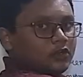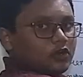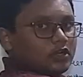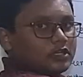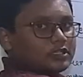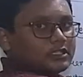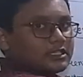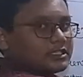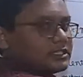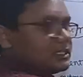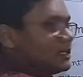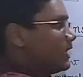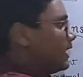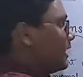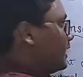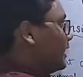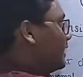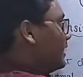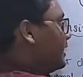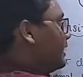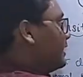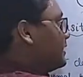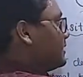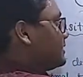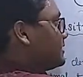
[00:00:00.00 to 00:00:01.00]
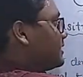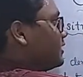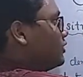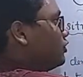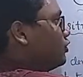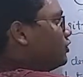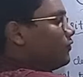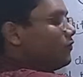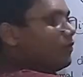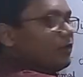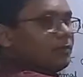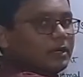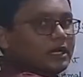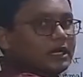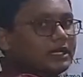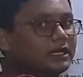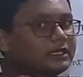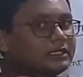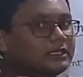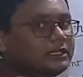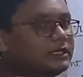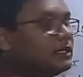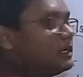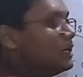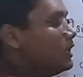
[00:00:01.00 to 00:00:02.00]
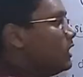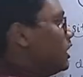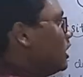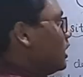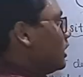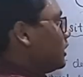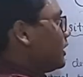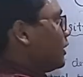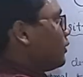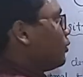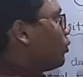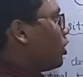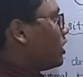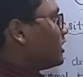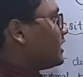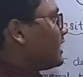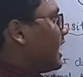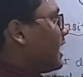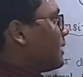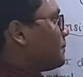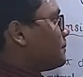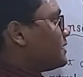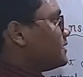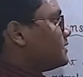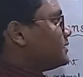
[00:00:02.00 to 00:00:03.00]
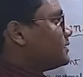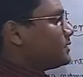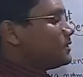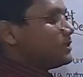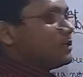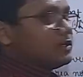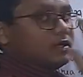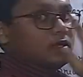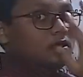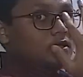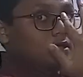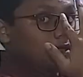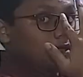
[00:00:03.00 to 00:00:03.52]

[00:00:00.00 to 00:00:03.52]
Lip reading: cross sectional area, it is a uniform conductor. Then what happens?